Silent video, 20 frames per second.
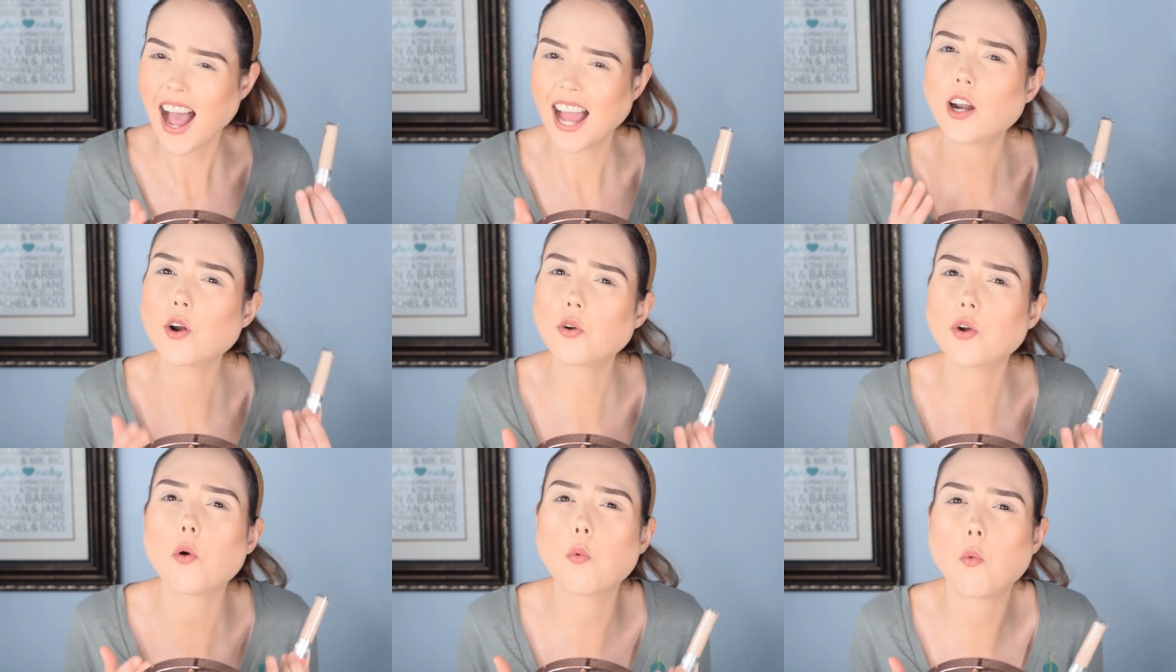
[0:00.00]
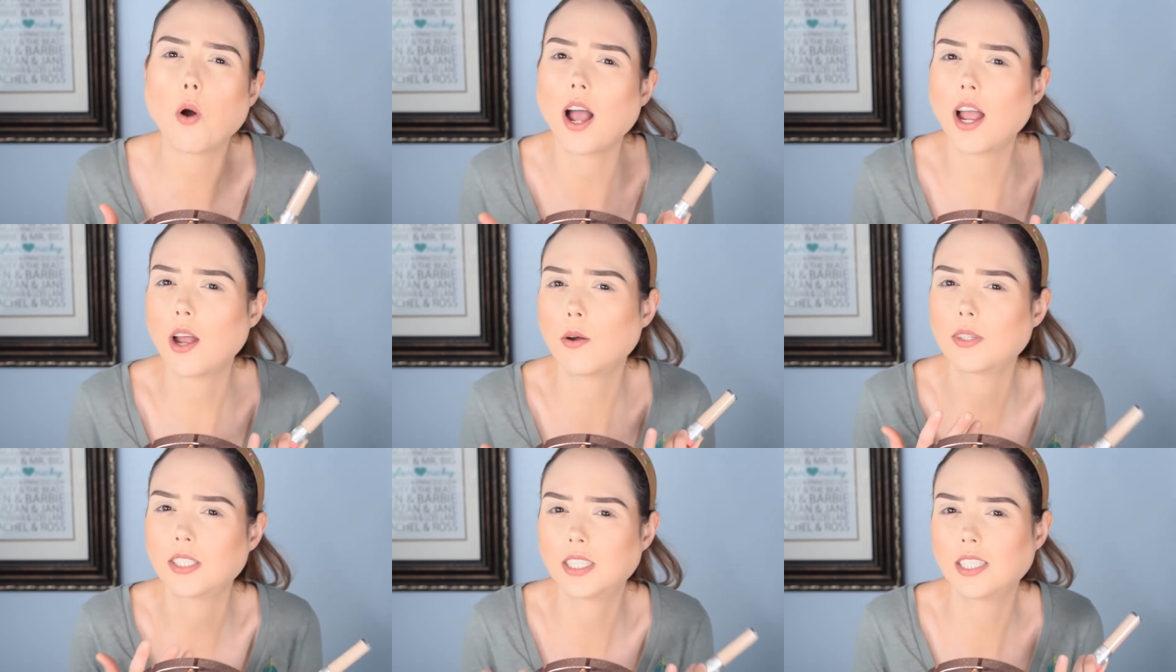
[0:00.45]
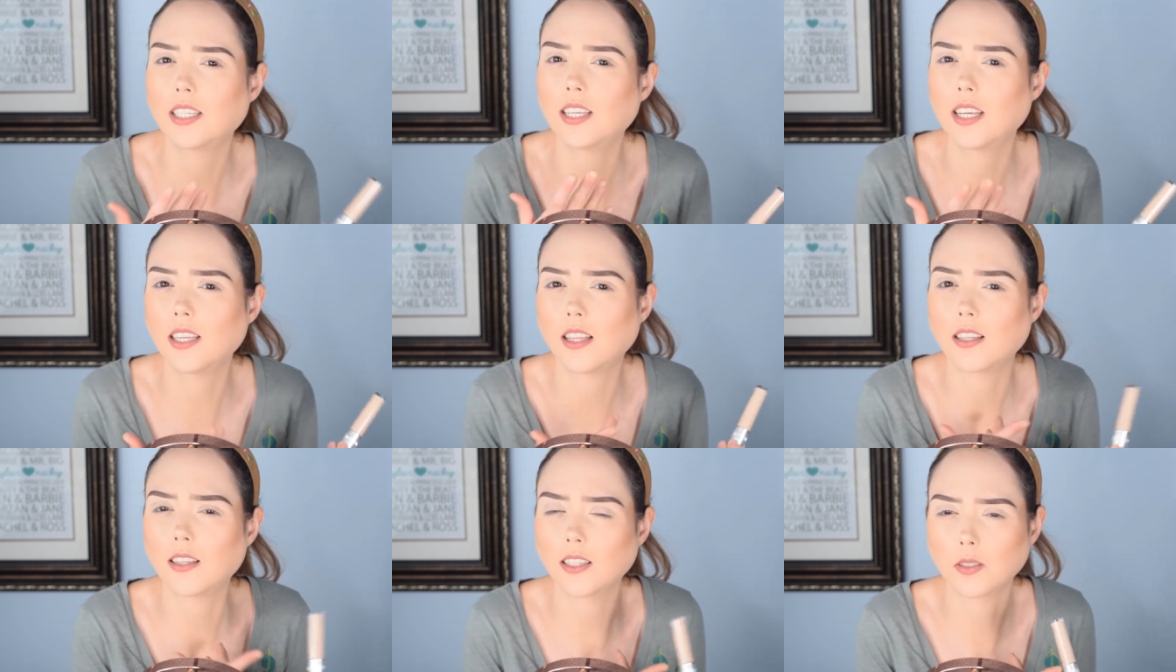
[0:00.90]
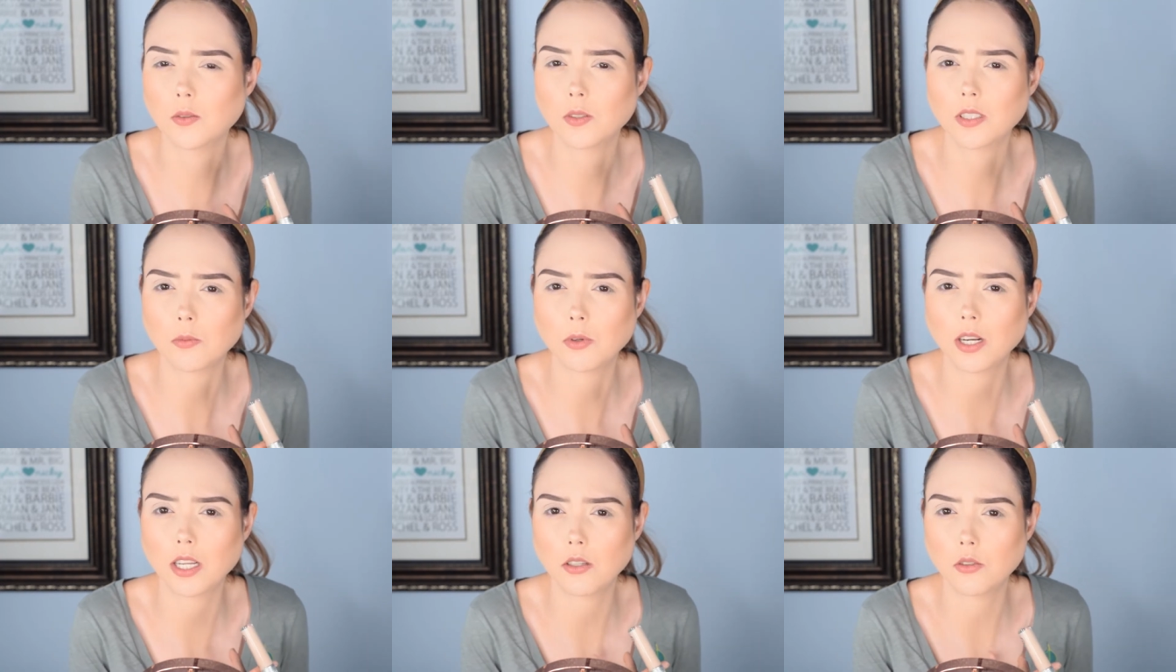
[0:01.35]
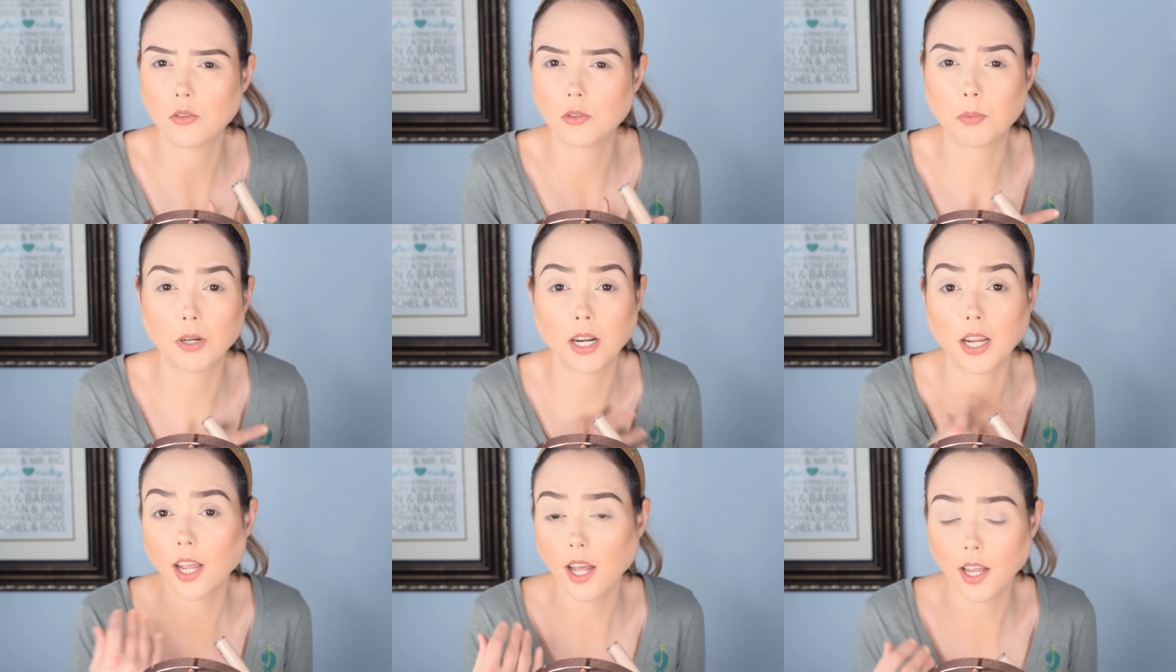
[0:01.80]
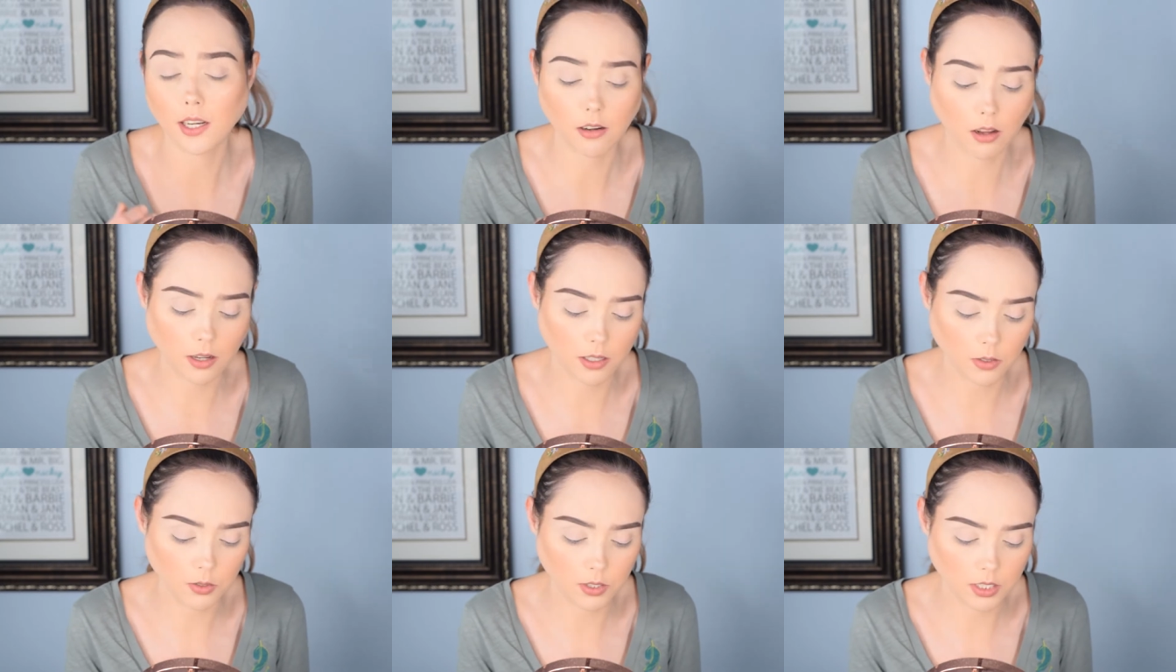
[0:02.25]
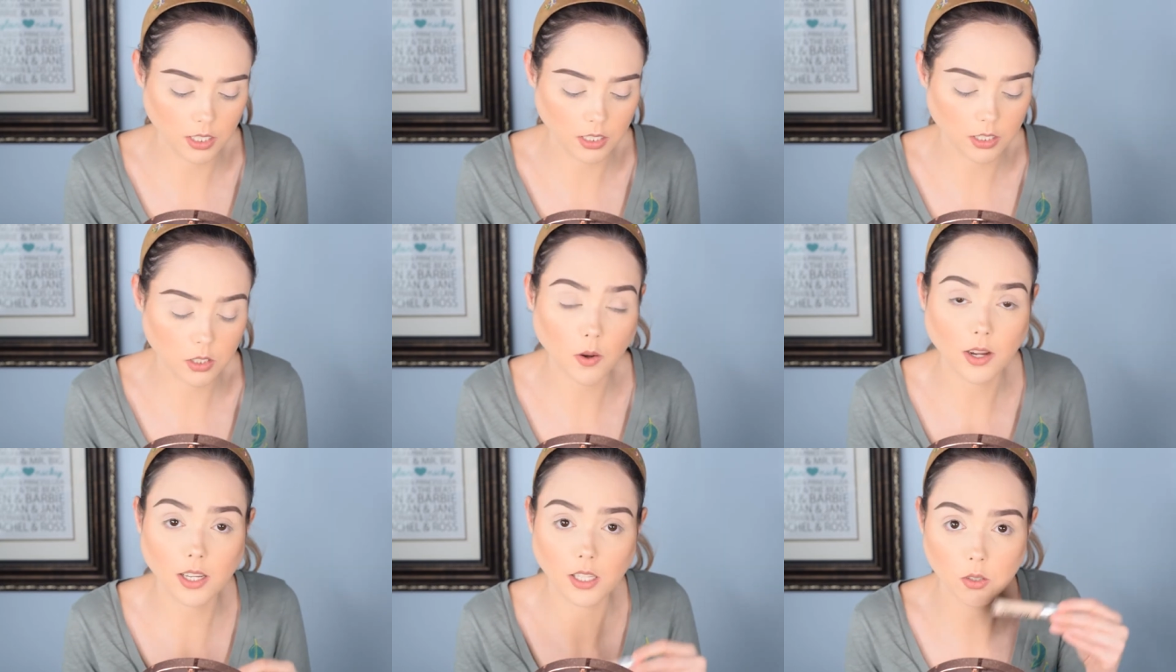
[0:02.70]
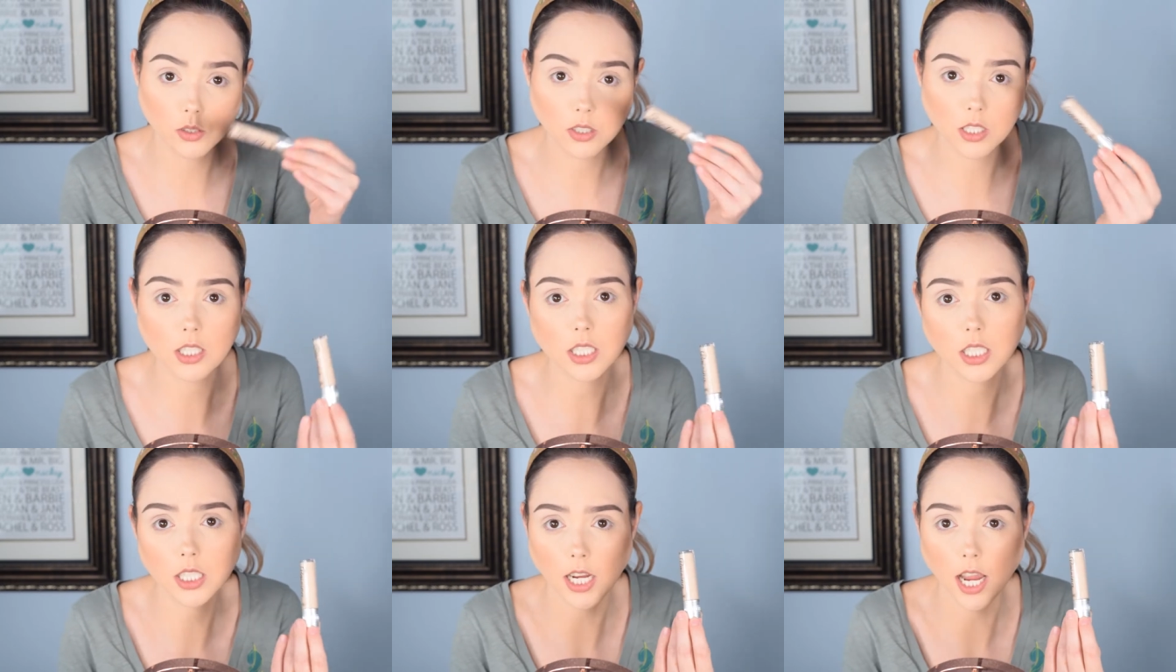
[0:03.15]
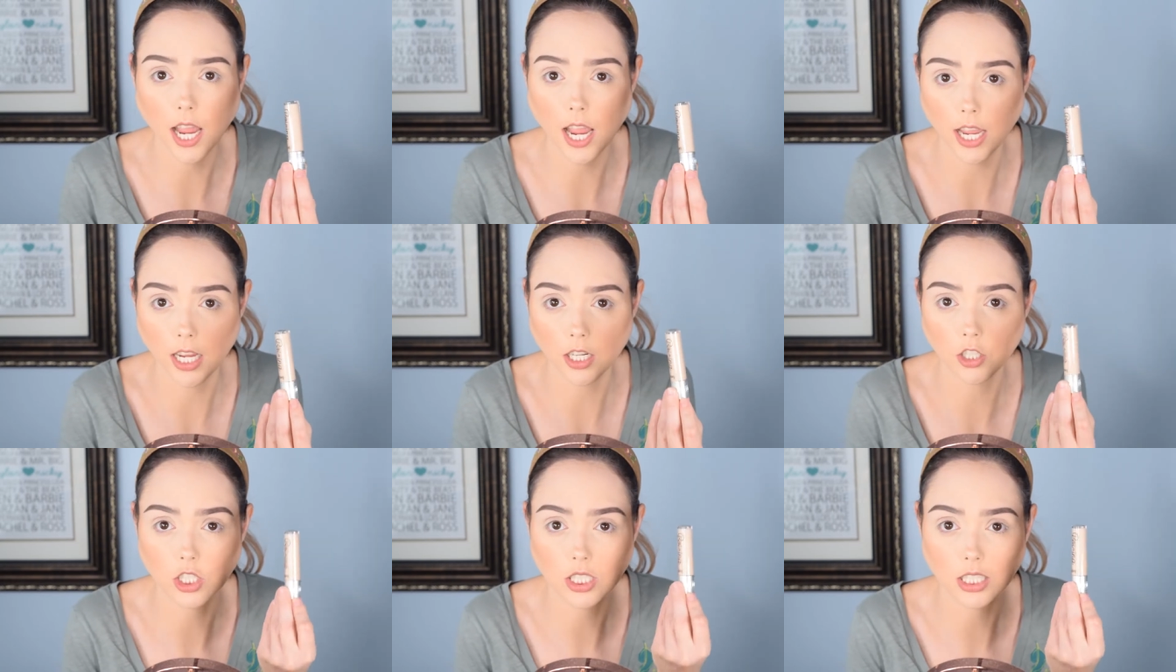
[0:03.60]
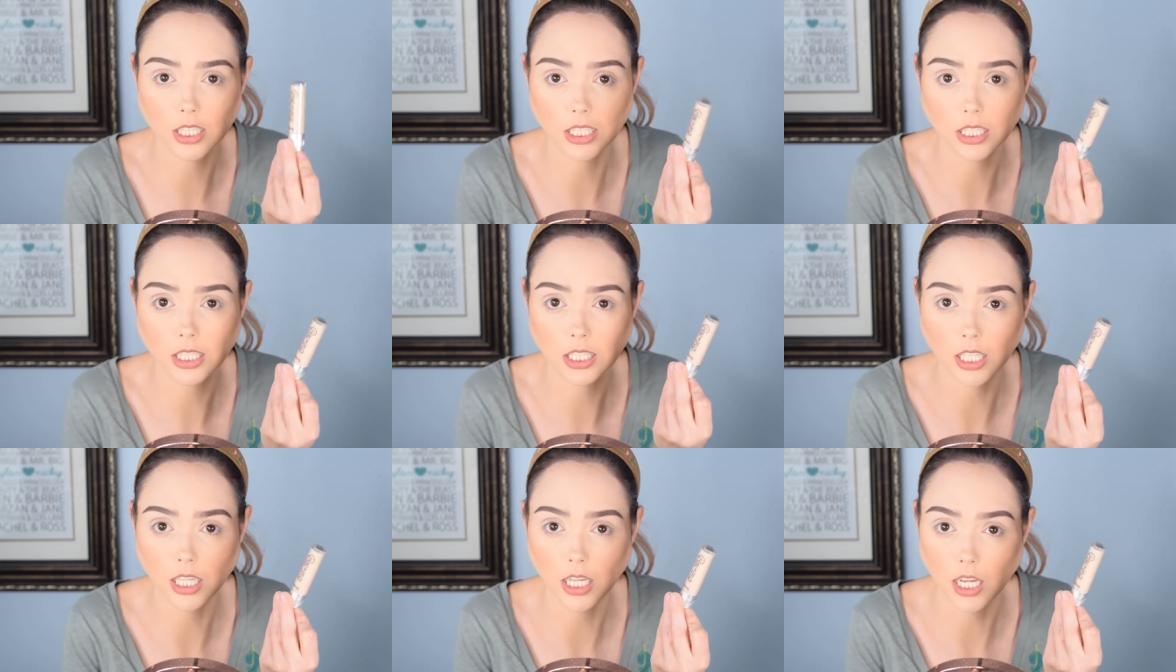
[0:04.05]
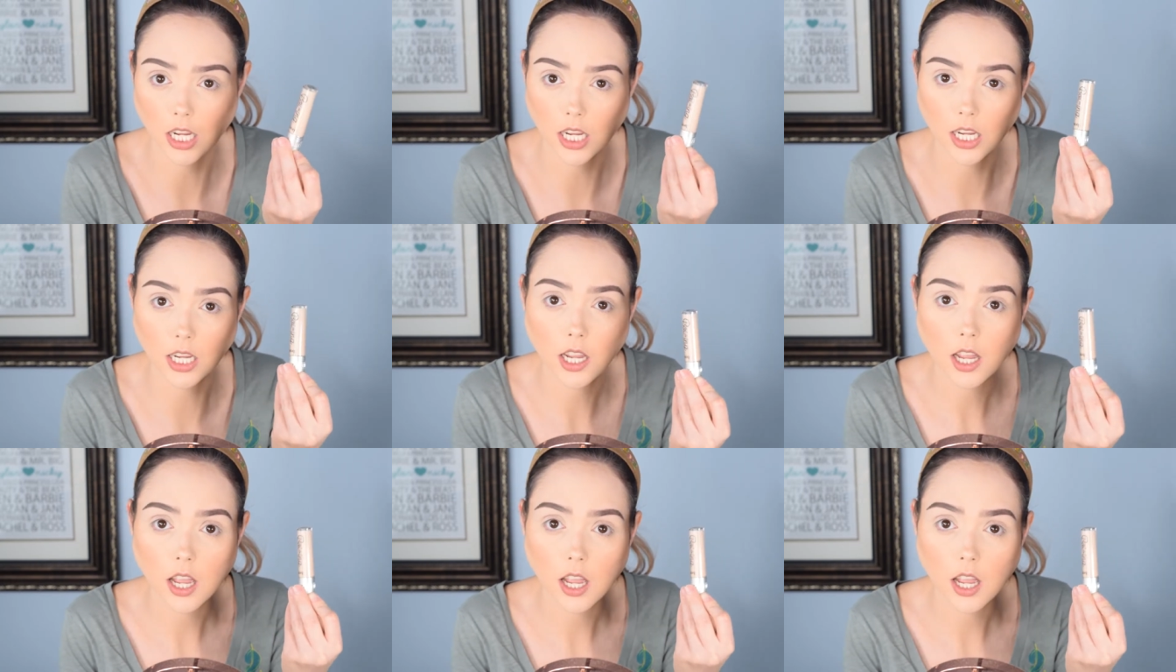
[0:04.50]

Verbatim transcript: I don't know why I was thinking that this was the one I used, but I had not used it. So I used it today just to see.